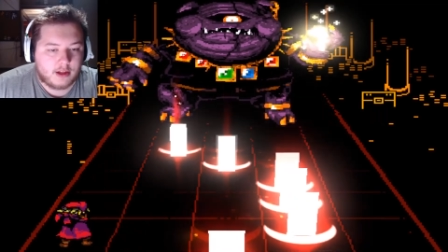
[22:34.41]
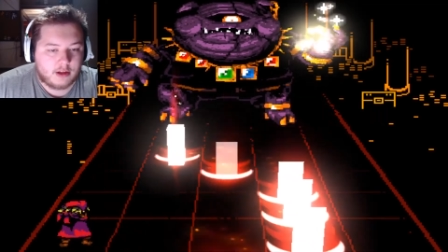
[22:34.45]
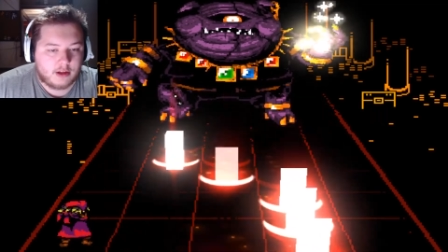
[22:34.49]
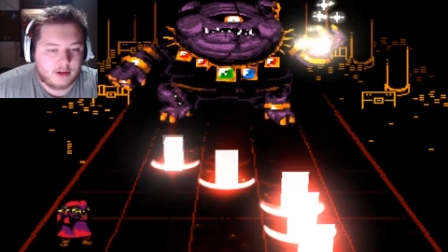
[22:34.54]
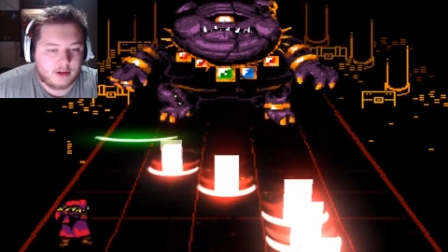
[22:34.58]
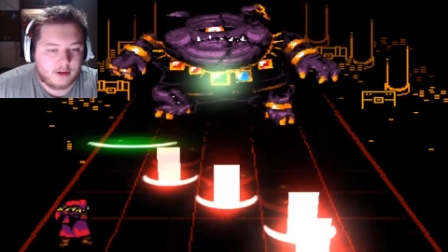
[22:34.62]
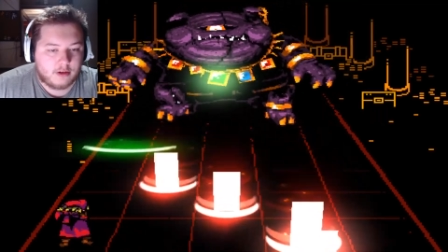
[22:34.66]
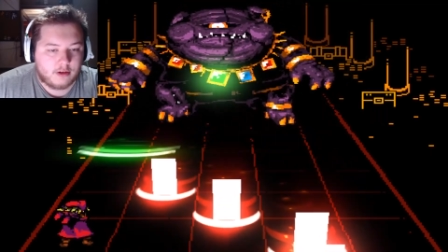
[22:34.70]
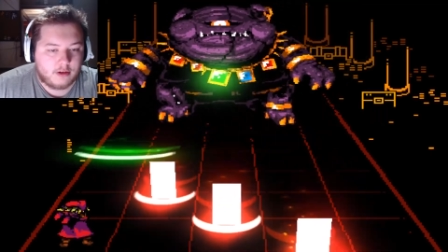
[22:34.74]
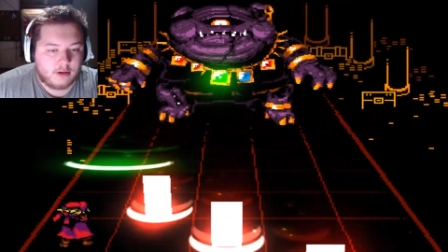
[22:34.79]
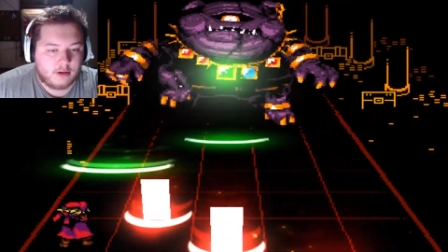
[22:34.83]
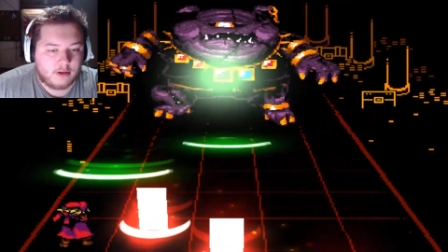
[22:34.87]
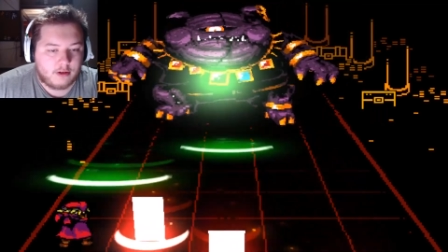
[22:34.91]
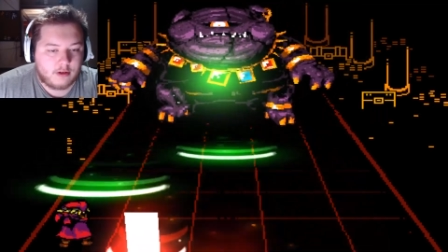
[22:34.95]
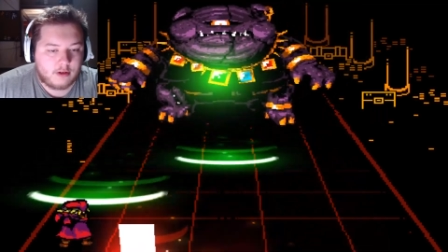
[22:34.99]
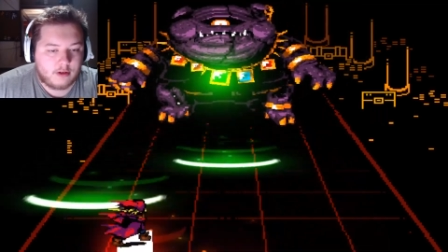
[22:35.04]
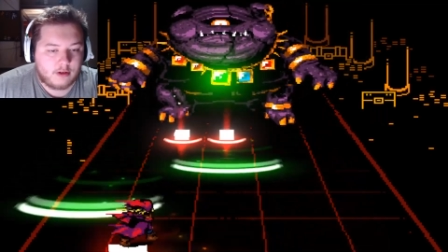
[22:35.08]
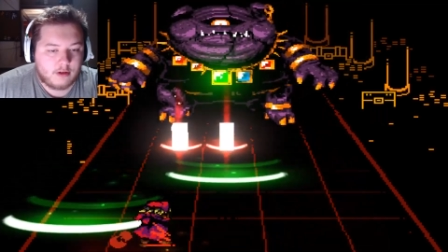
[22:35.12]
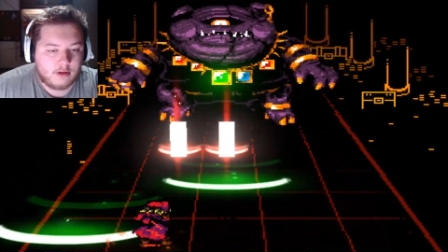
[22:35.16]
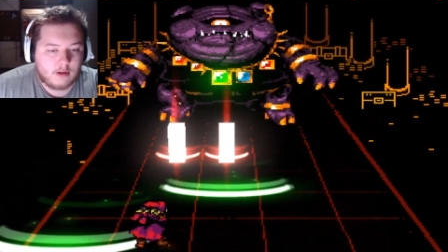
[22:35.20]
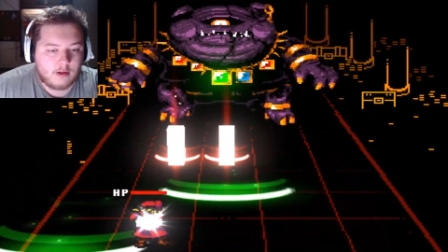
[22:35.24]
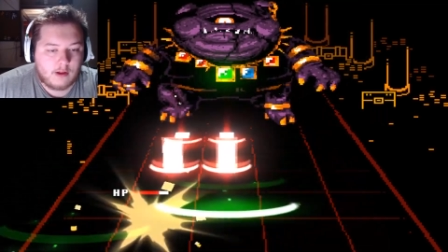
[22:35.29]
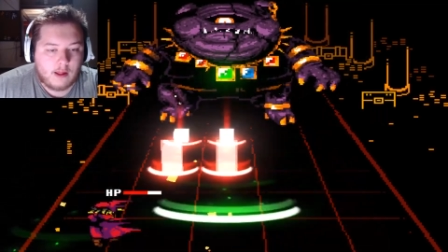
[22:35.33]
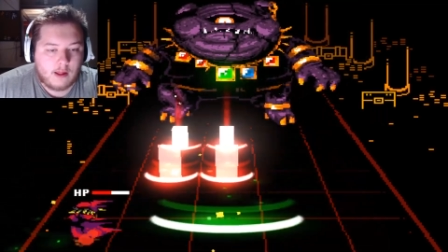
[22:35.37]
too.
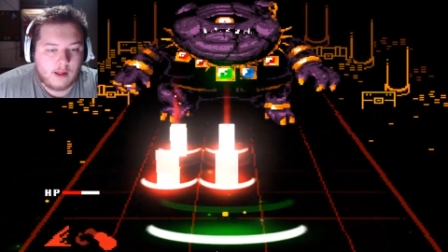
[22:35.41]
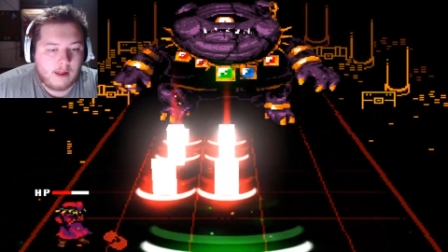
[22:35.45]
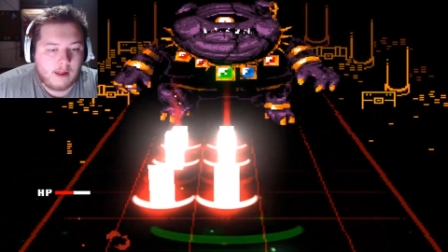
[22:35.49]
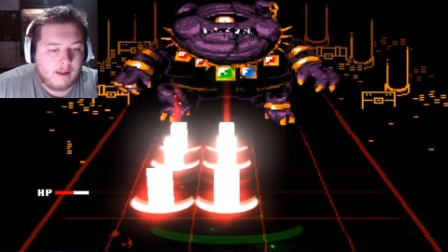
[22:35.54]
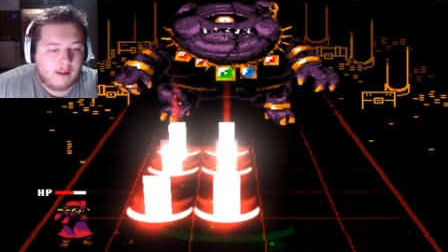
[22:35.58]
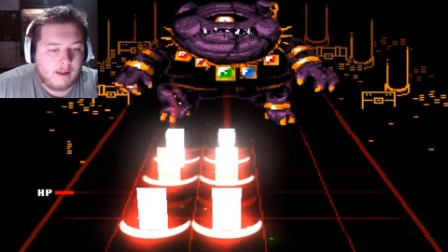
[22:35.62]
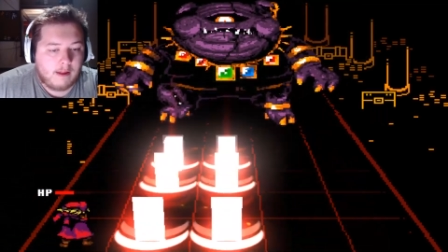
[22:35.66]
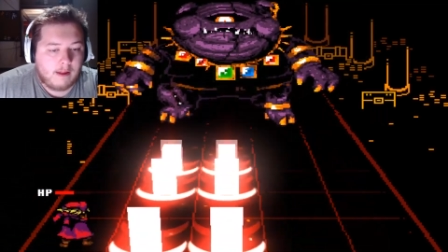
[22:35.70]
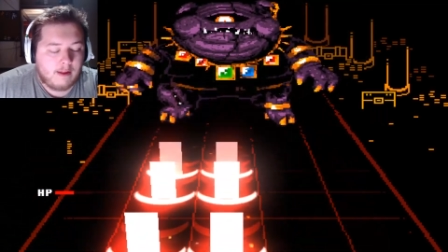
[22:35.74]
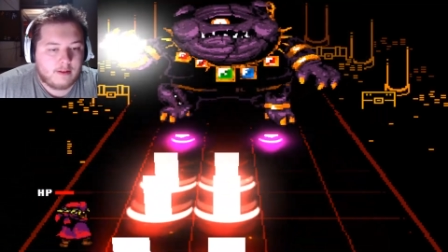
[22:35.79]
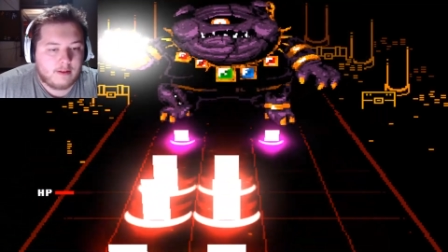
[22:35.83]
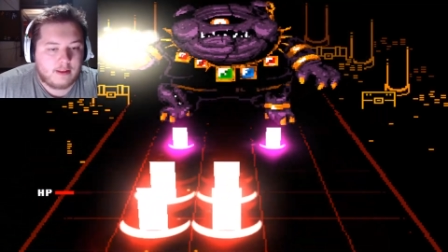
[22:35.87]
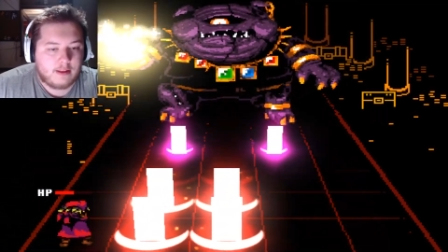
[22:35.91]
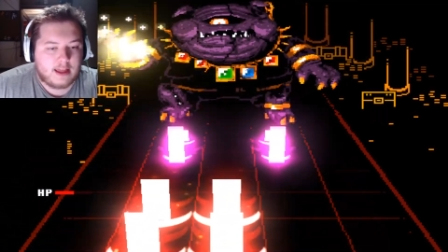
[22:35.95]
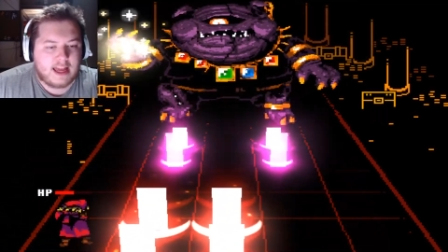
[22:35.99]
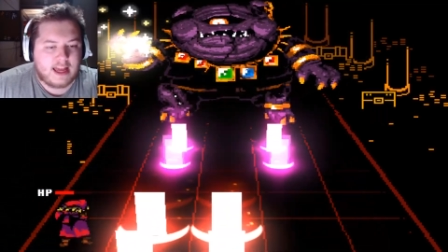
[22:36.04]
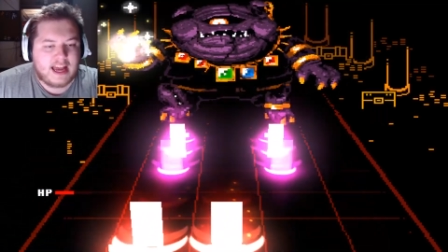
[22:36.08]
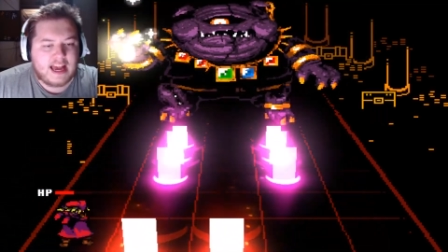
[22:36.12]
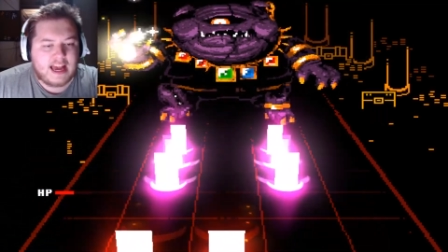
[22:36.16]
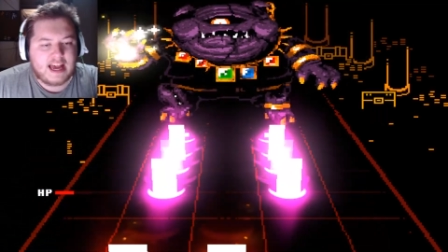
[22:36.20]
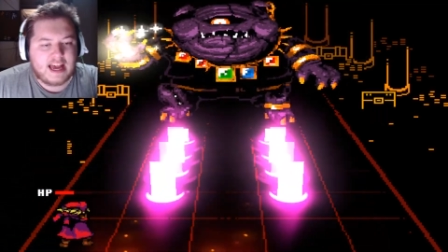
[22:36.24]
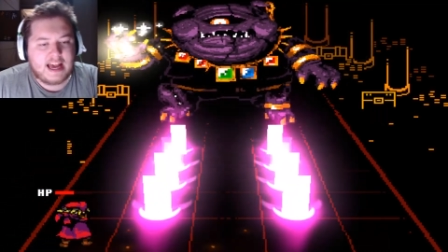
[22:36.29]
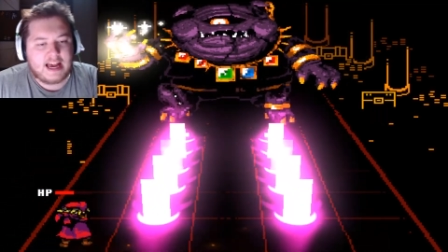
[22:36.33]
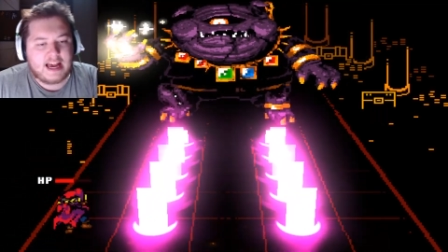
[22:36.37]

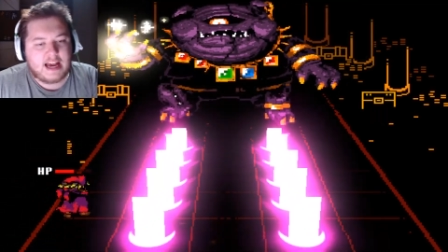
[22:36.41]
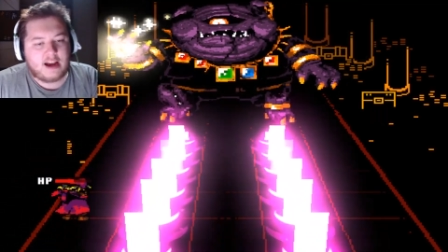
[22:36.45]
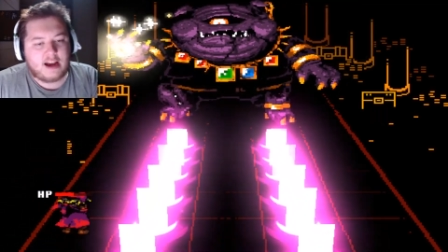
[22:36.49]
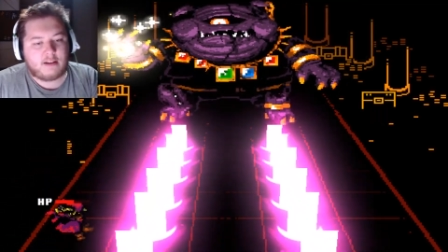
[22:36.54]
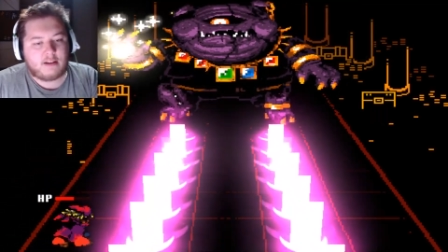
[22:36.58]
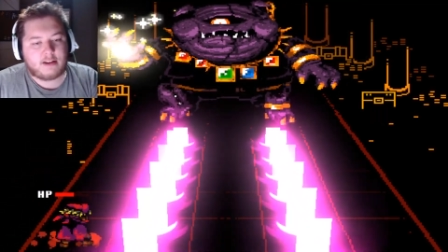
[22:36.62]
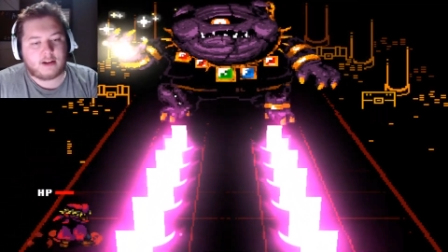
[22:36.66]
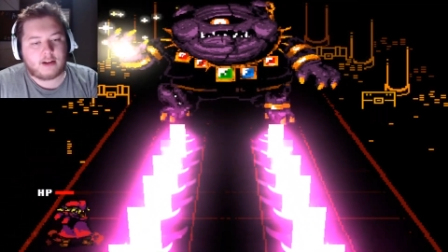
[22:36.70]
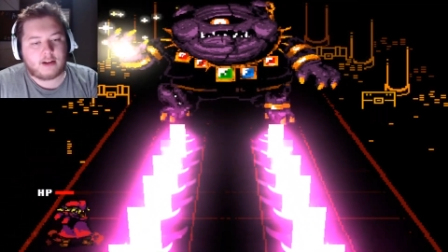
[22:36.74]
Ah, we didn't go